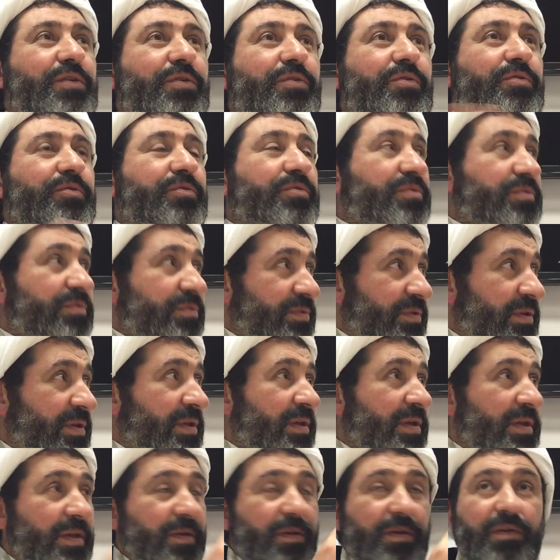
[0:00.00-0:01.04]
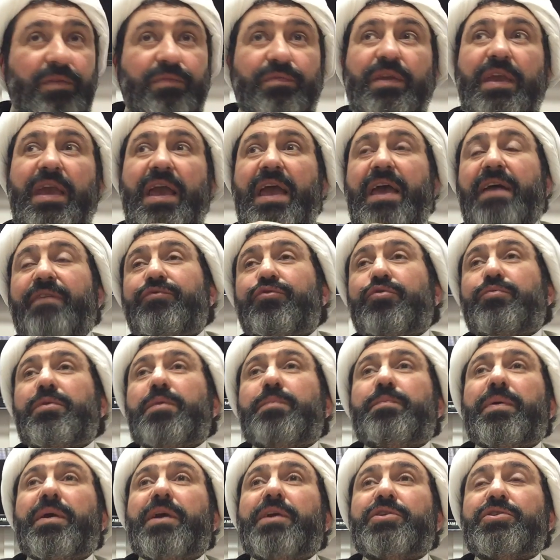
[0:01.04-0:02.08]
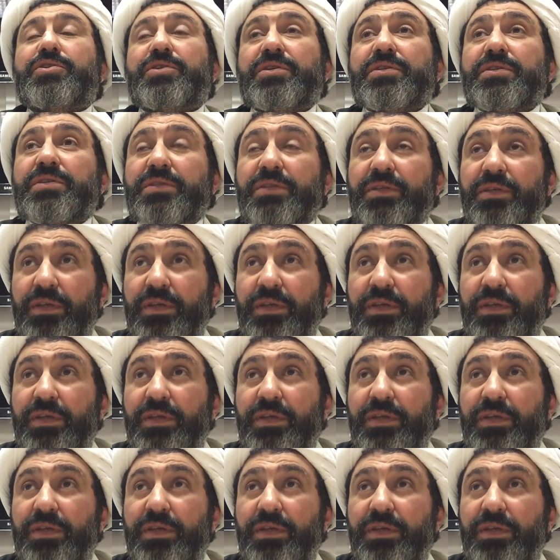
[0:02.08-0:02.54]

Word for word: No, we have to be patient.